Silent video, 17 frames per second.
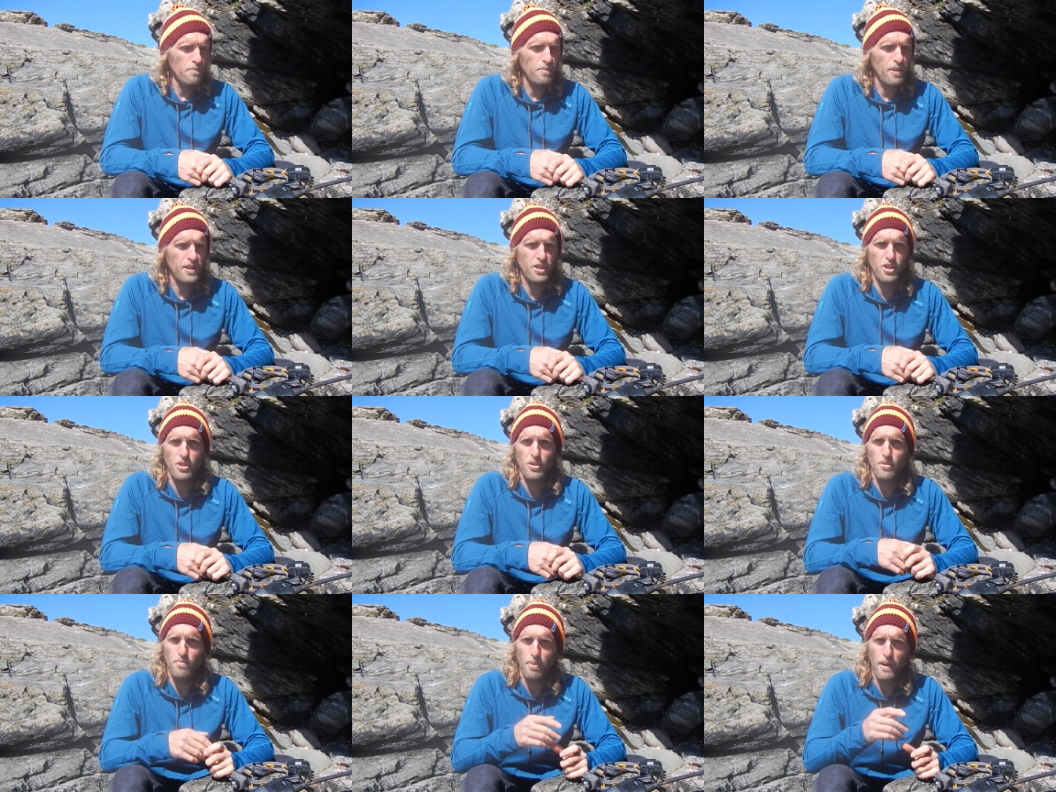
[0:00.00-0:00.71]
But
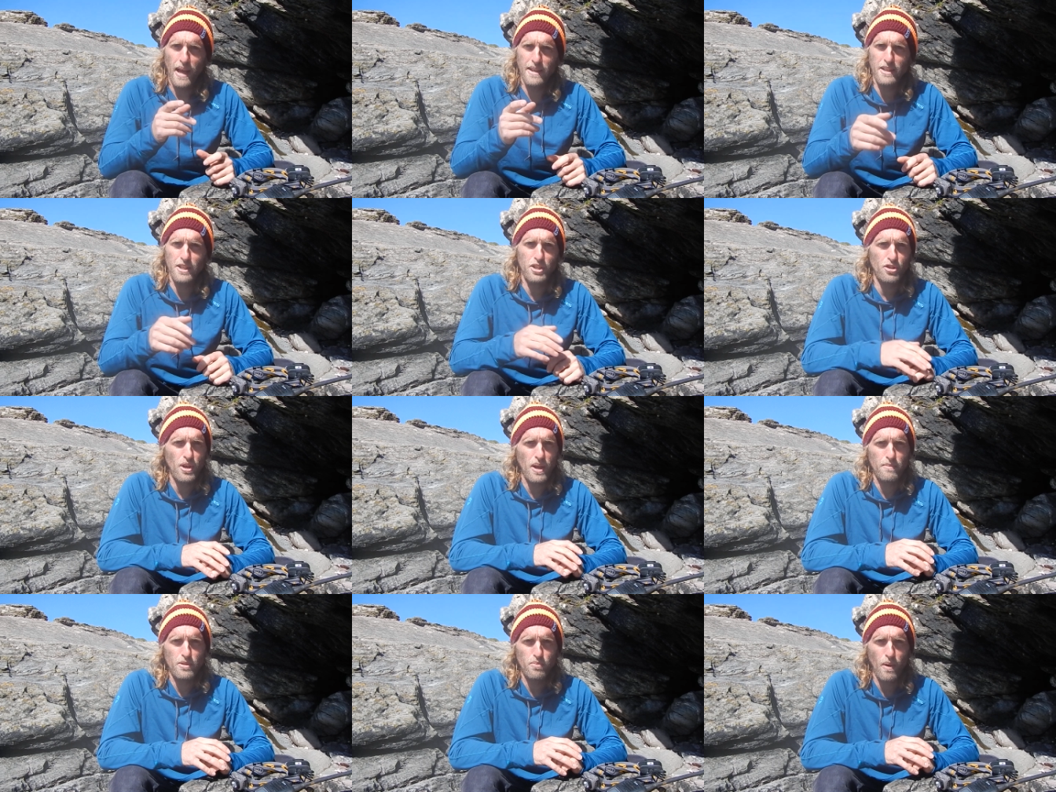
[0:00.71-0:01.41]
plan your
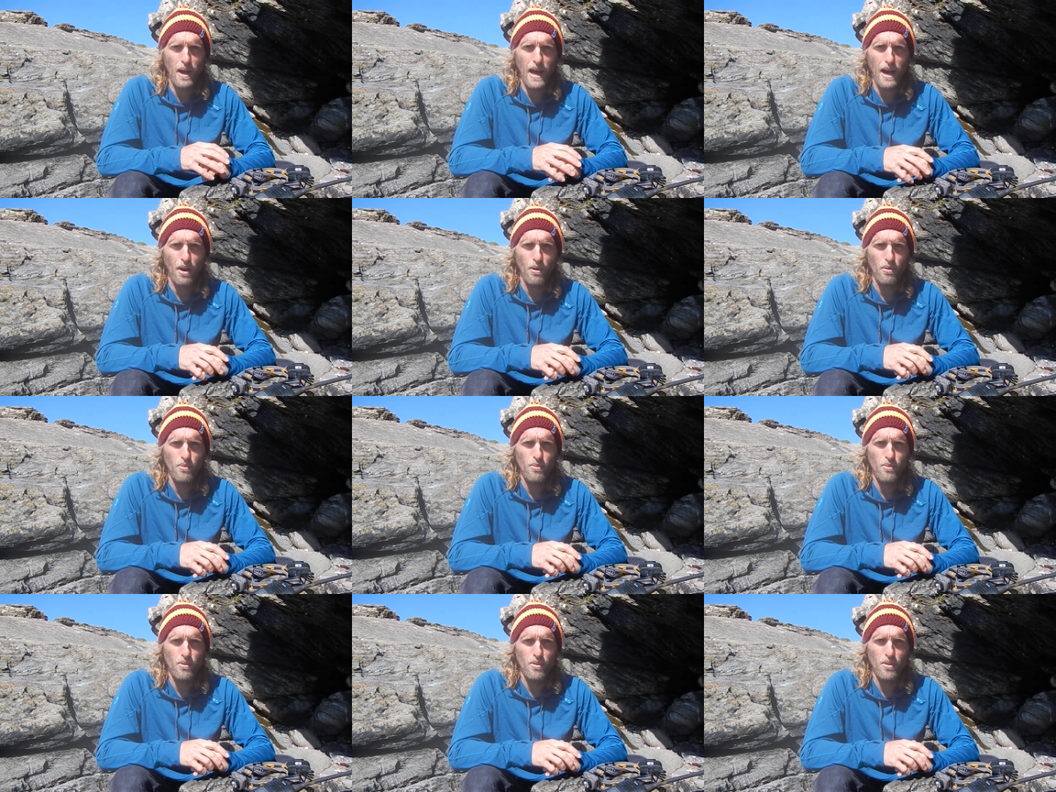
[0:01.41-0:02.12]
trips well
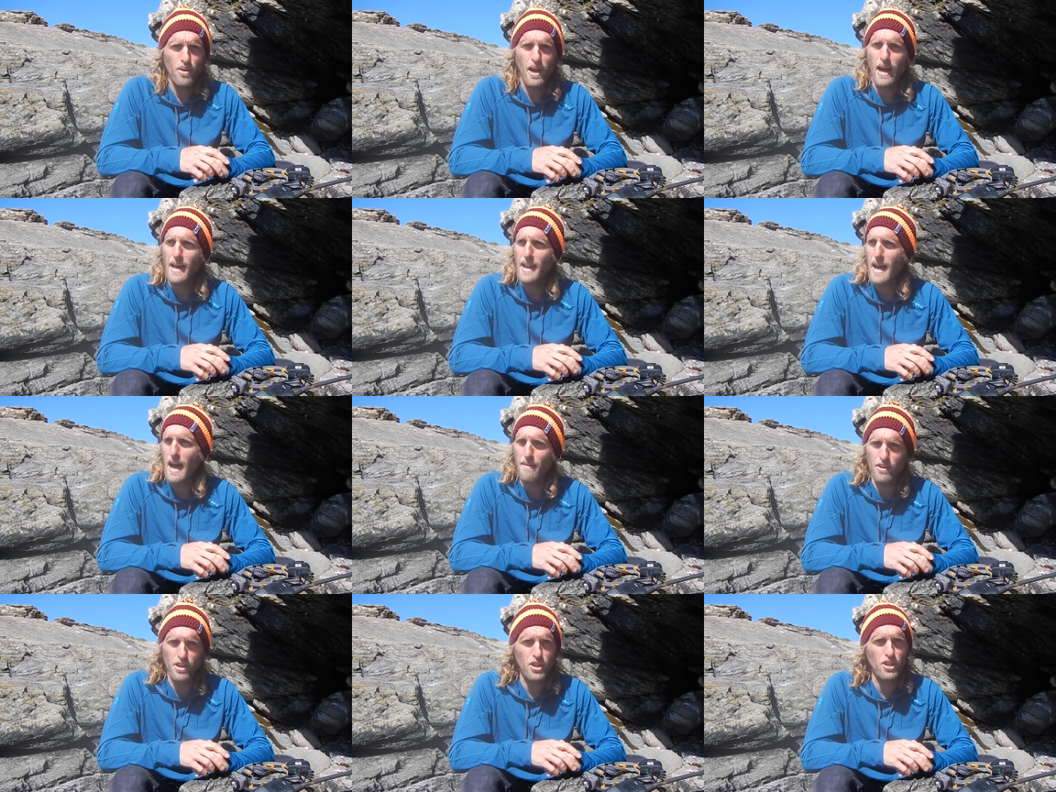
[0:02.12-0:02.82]
and
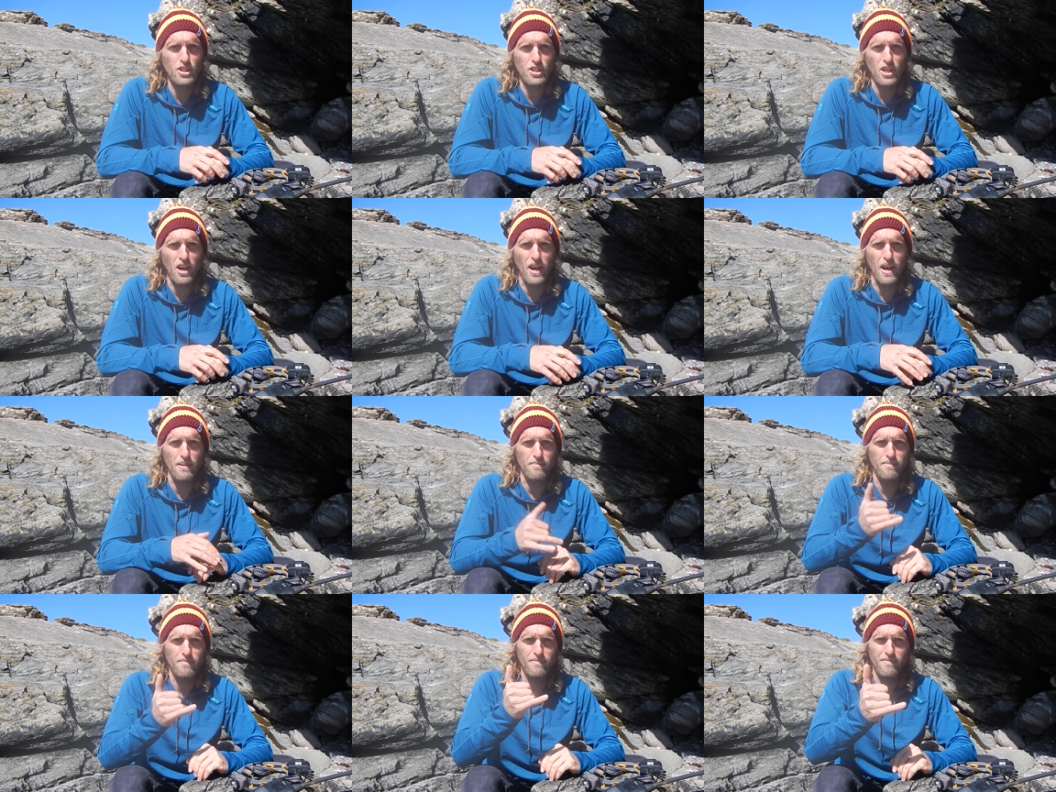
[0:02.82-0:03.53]
have a good time.
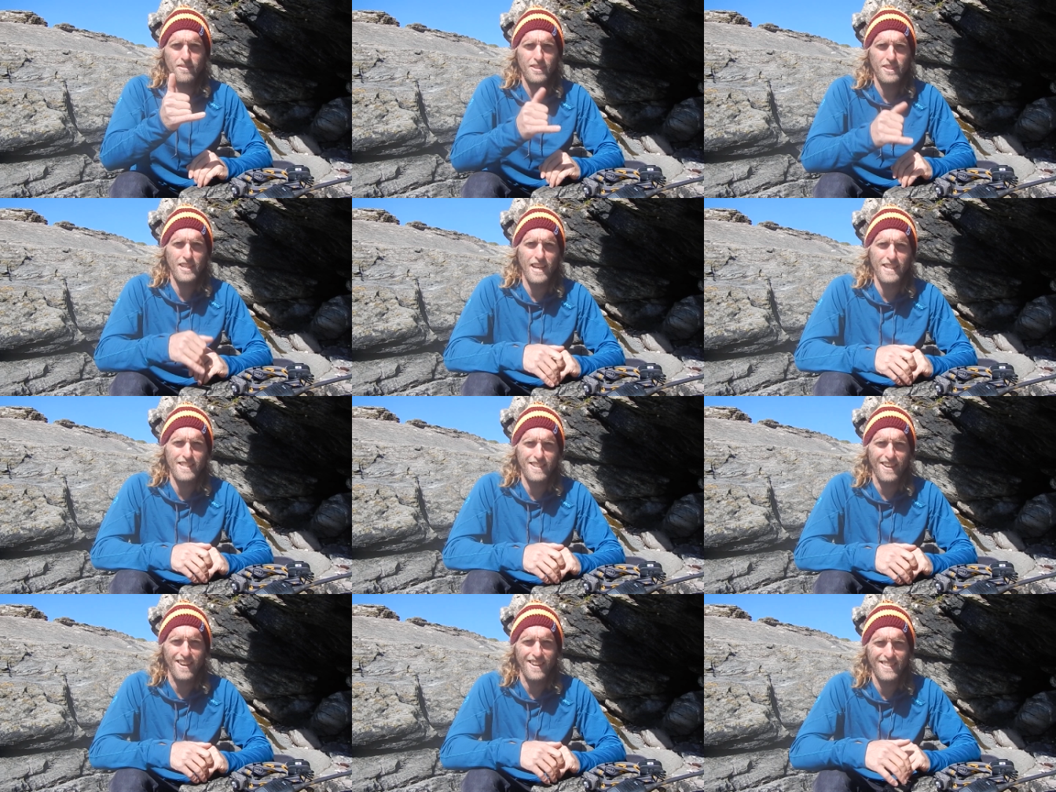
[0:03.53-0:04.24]

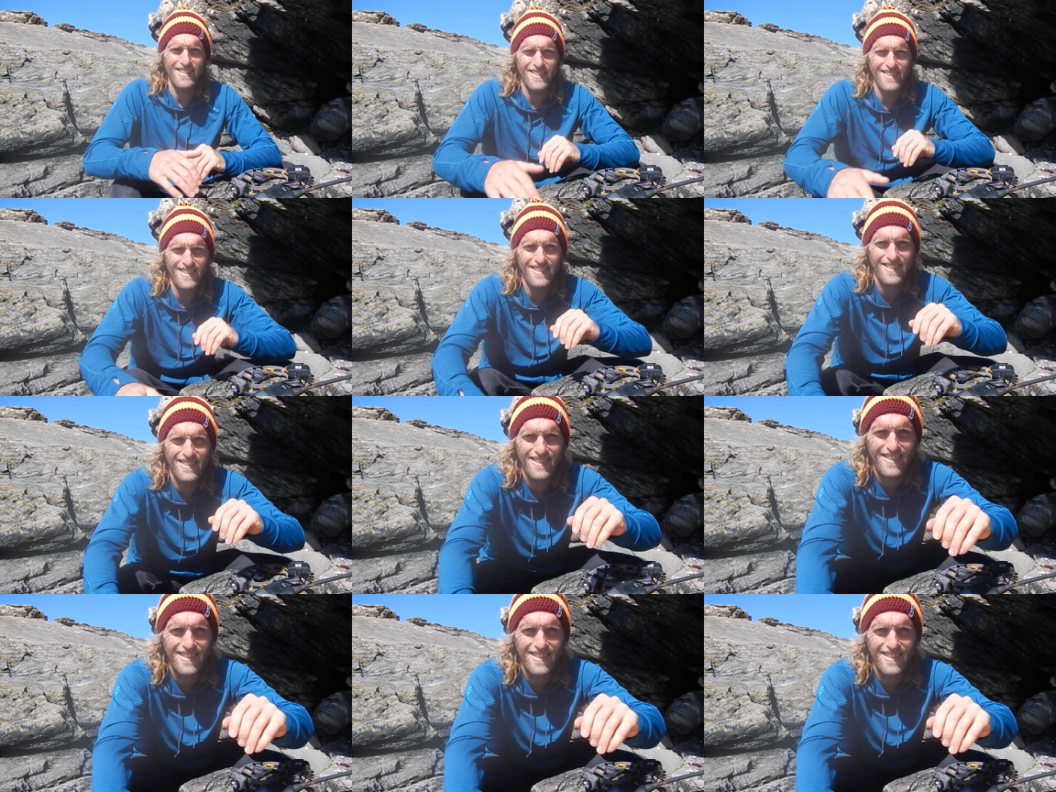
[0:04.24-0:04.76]
Cheers guys.